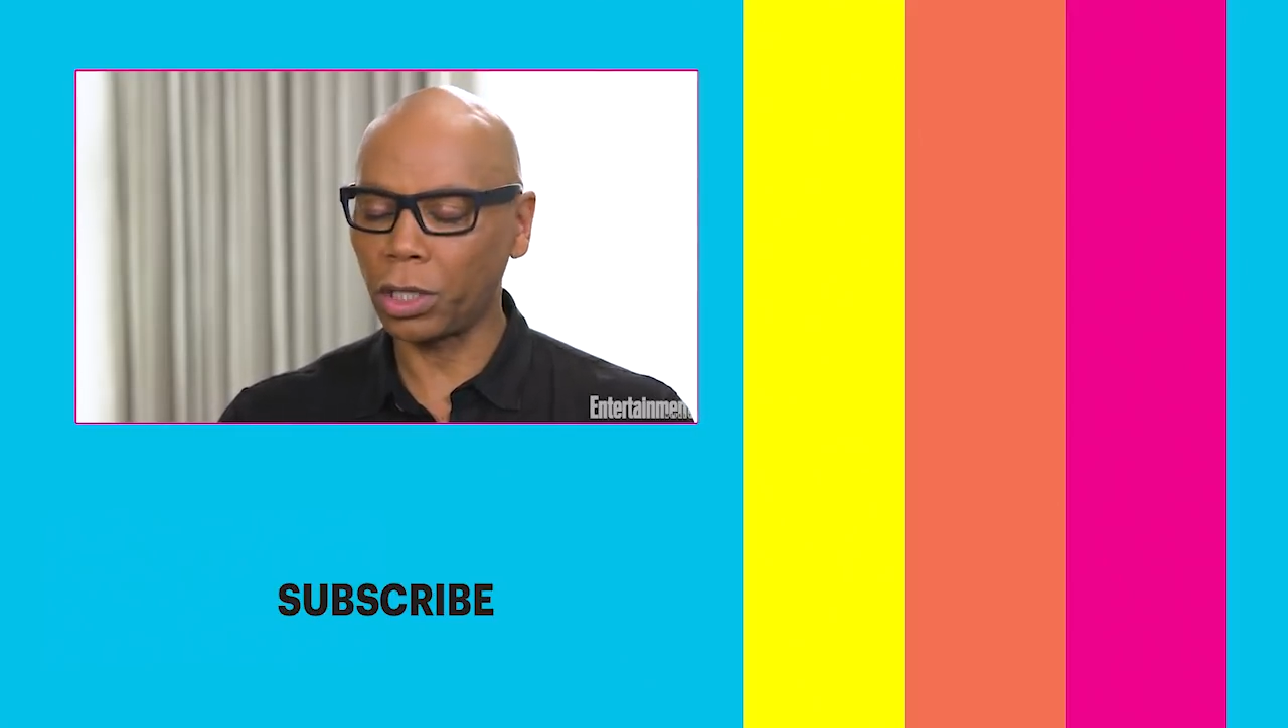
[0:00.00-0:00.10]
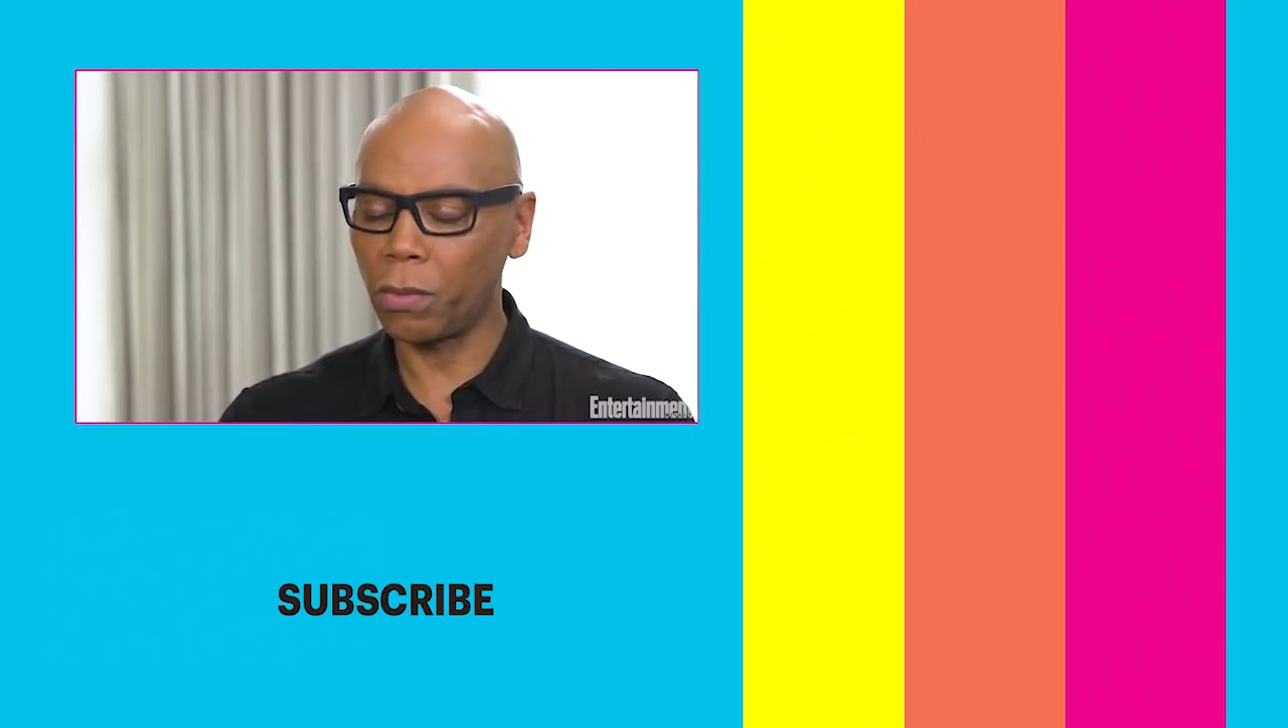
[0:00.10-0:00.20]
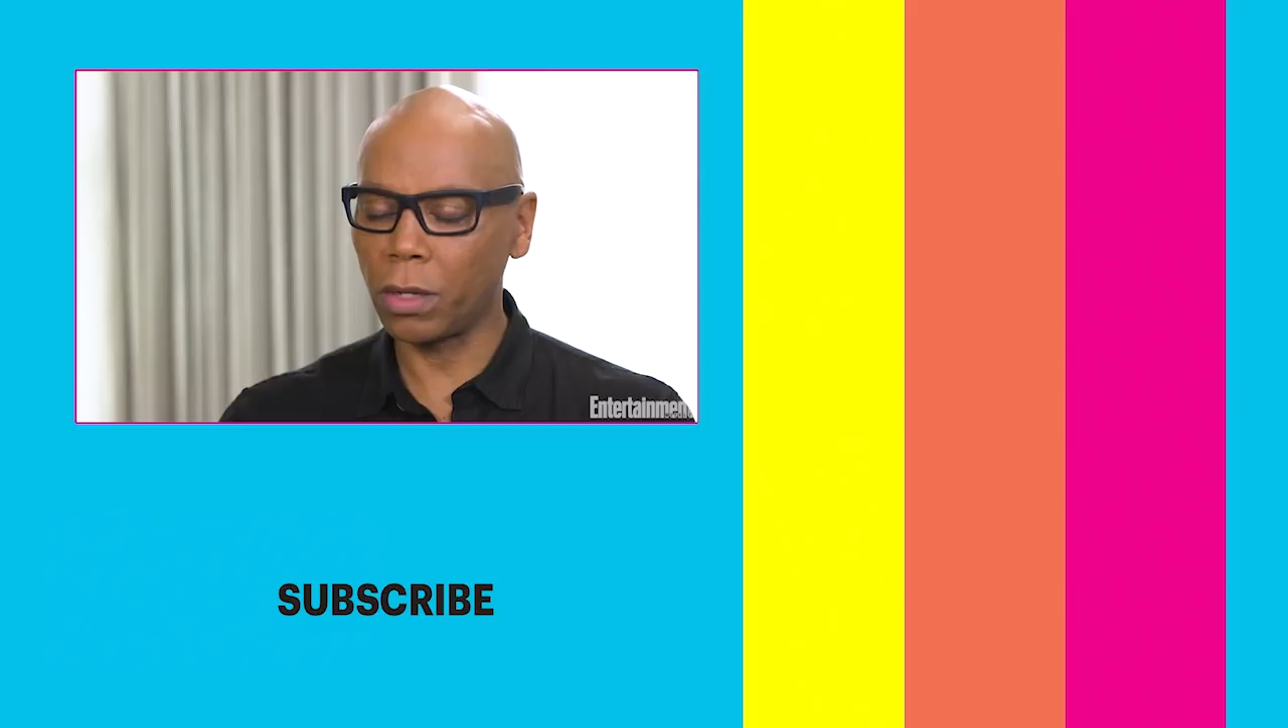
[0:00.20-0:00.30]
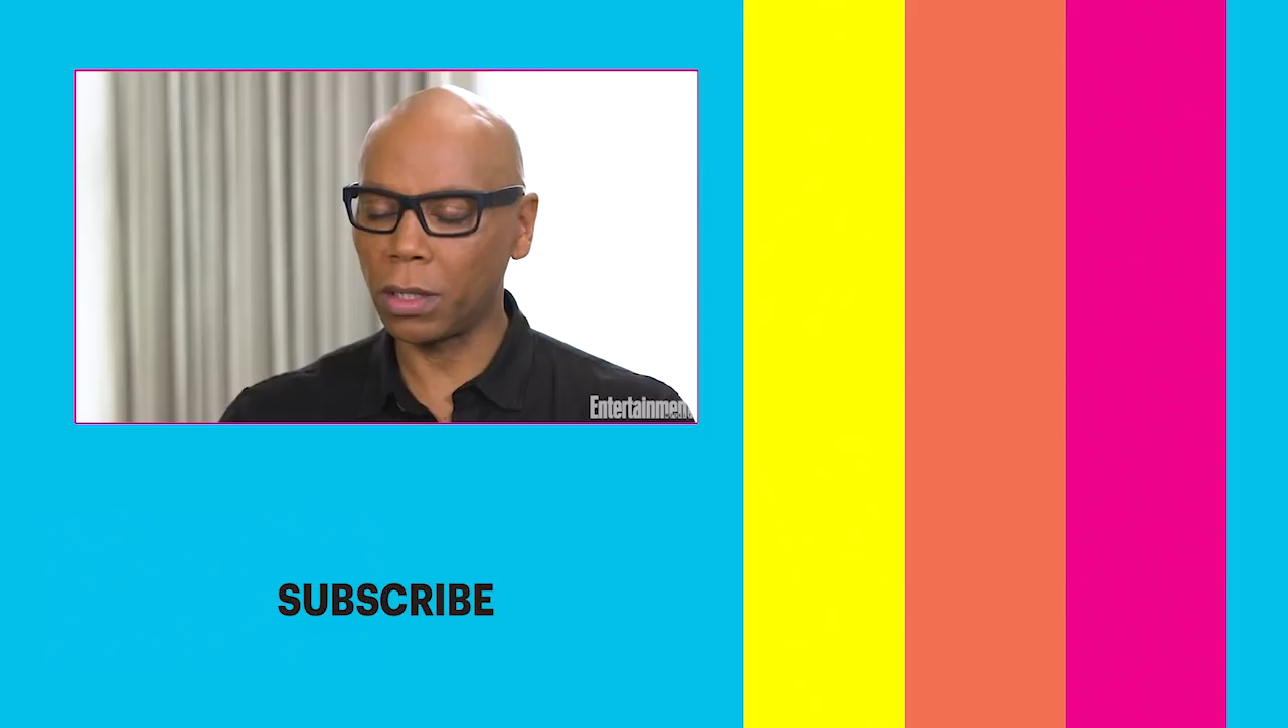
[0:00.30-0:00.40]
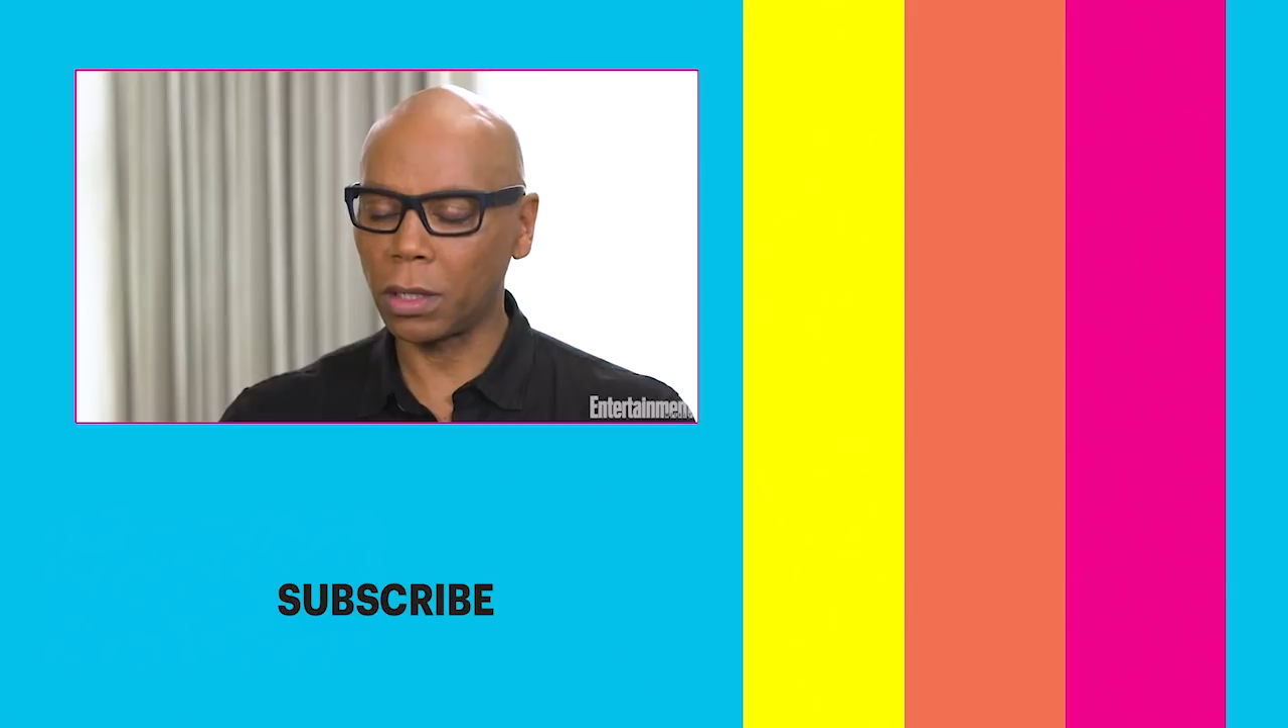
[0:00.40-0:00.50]

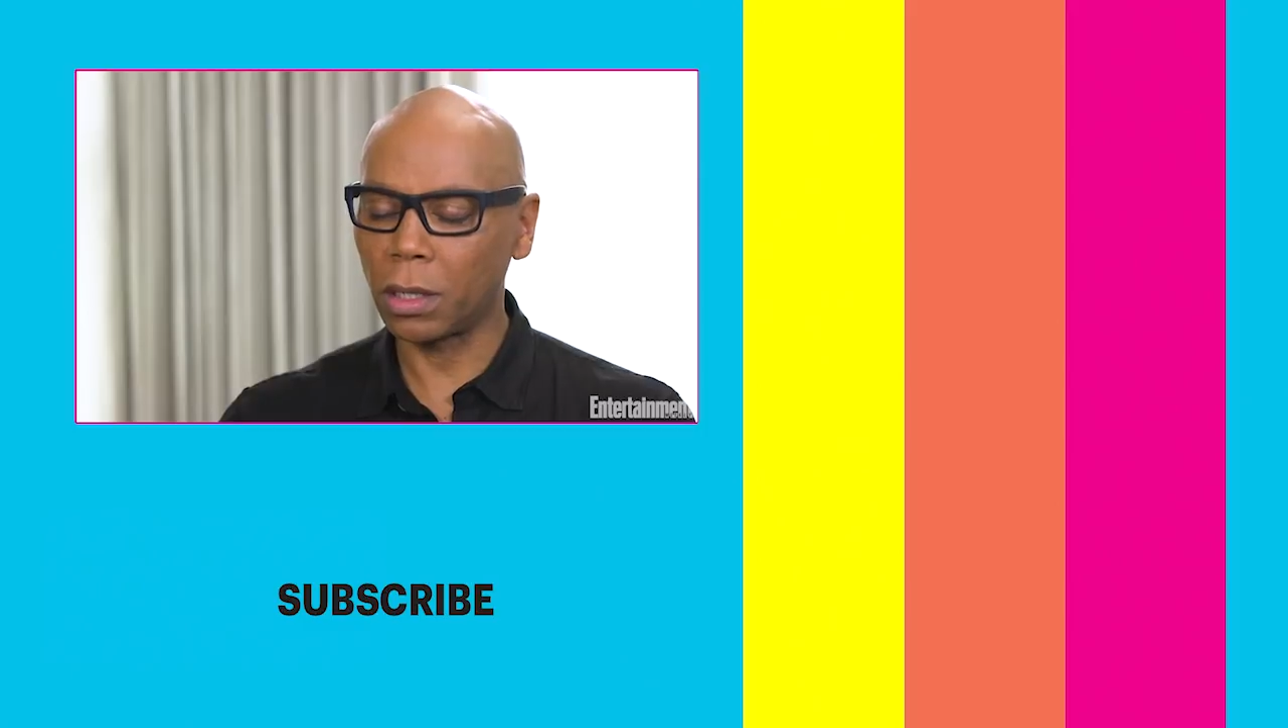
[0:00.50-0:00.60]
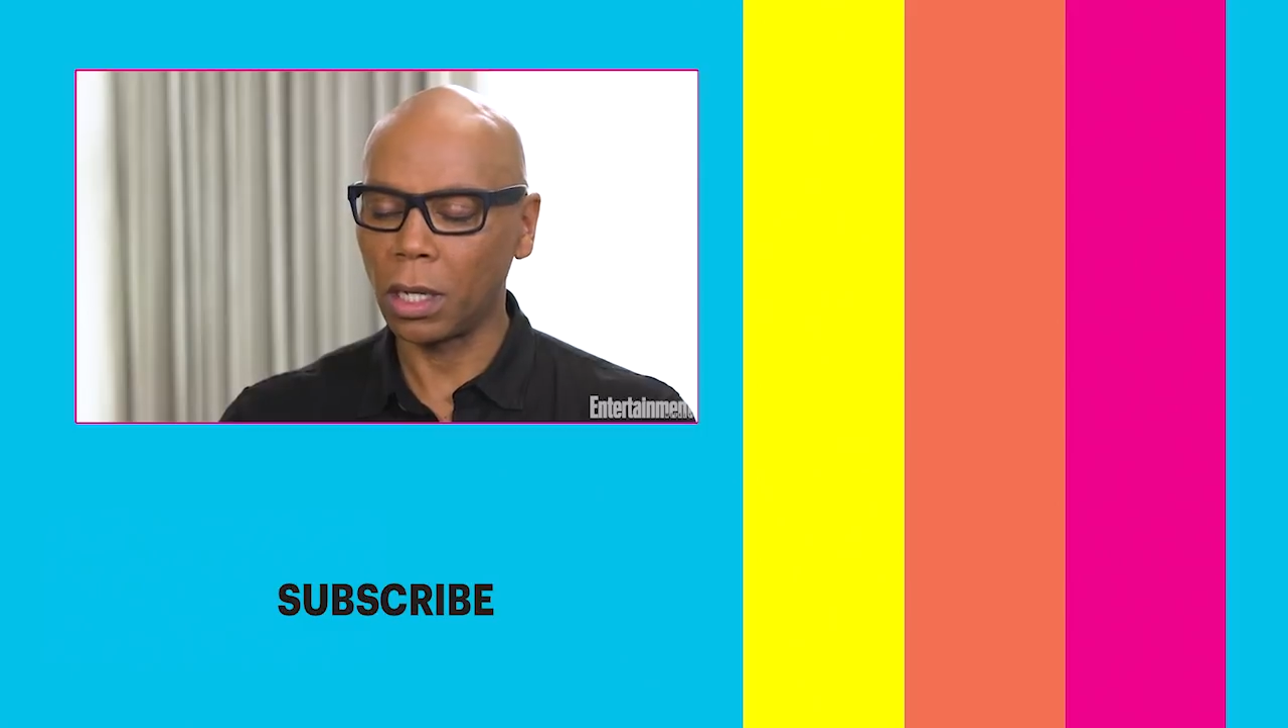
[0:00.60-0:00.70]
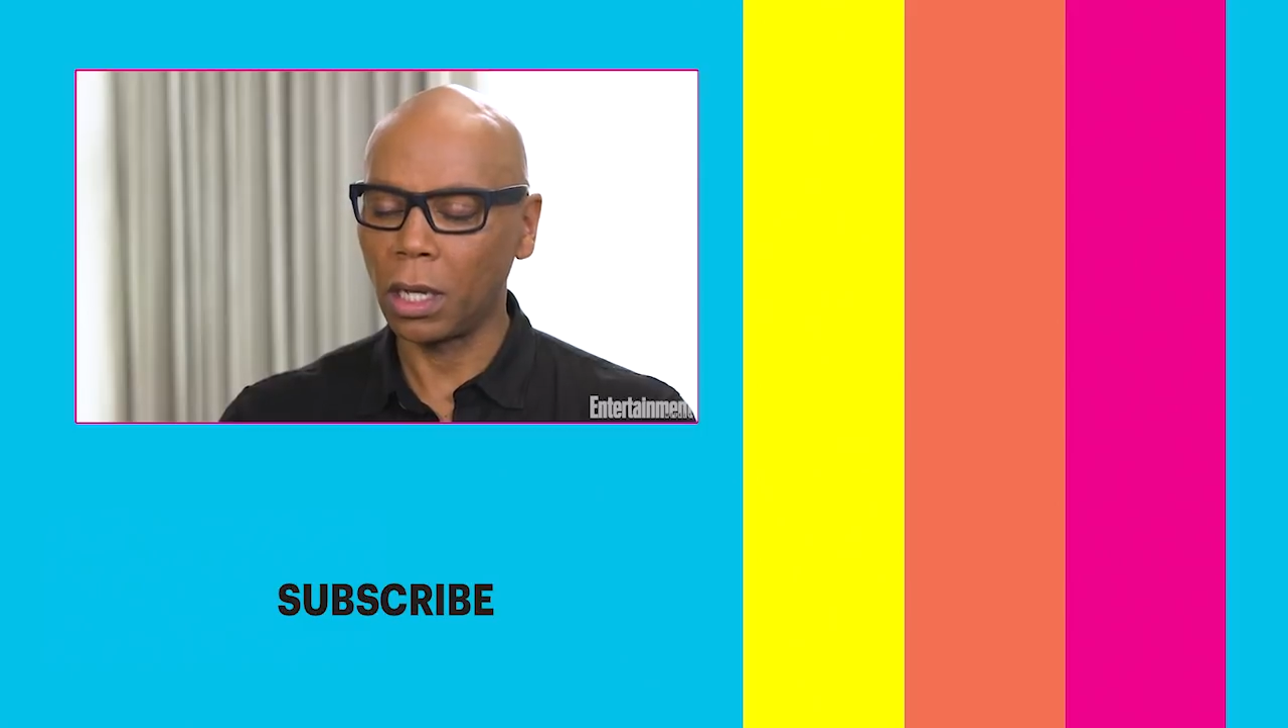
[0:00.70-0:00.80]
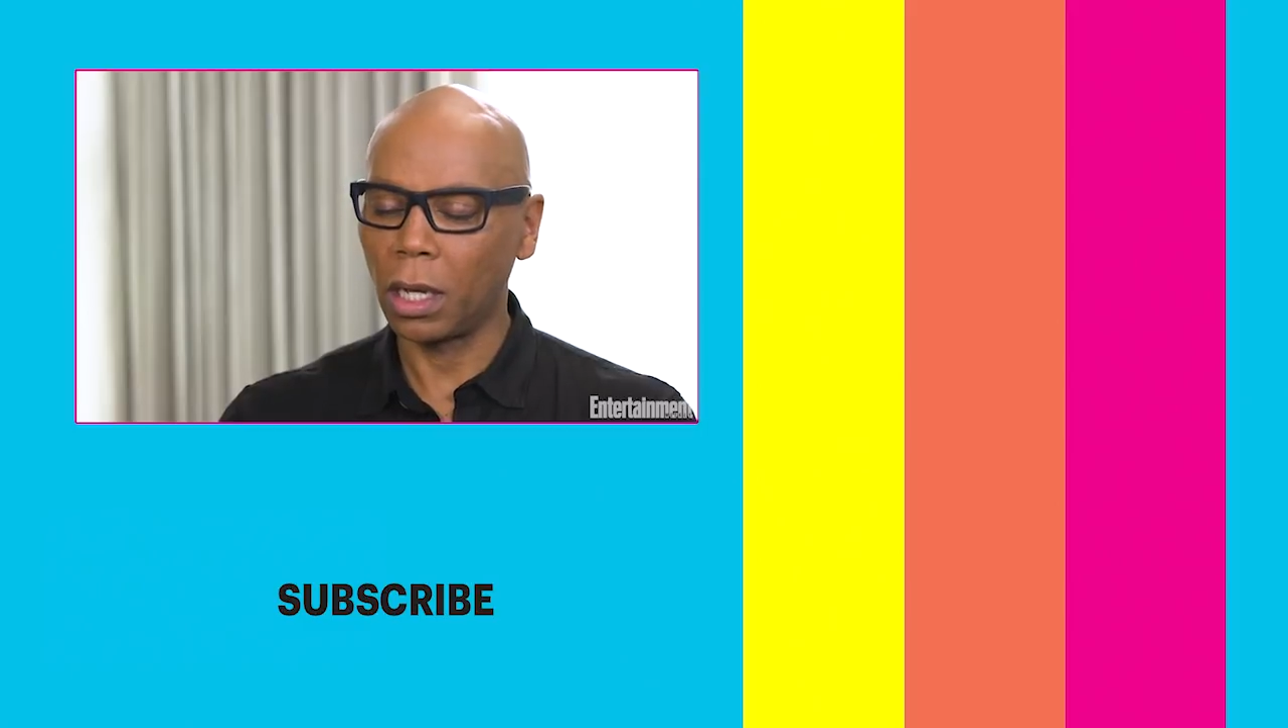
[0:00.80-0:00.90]
she was